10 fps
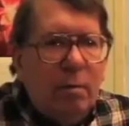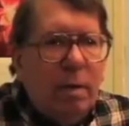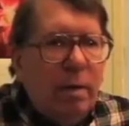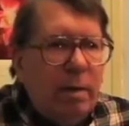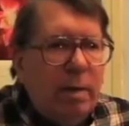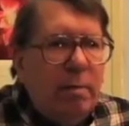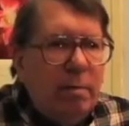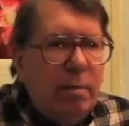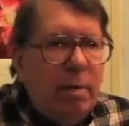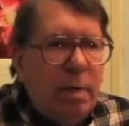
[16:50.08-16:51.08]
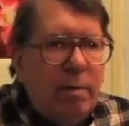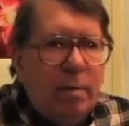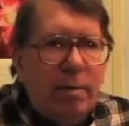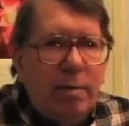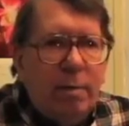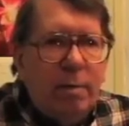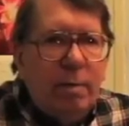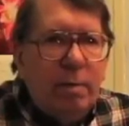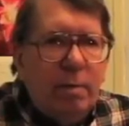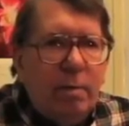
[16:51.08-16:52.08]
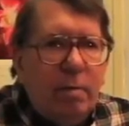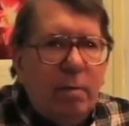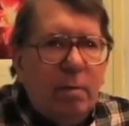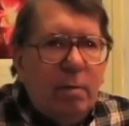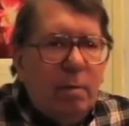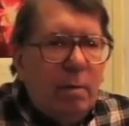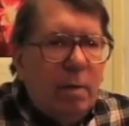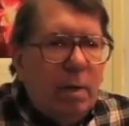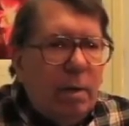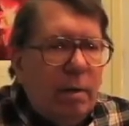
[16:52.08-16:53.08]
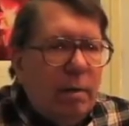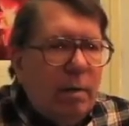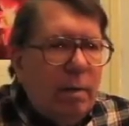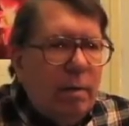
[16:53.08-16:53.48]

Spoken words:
Well, he did Drosophila first, and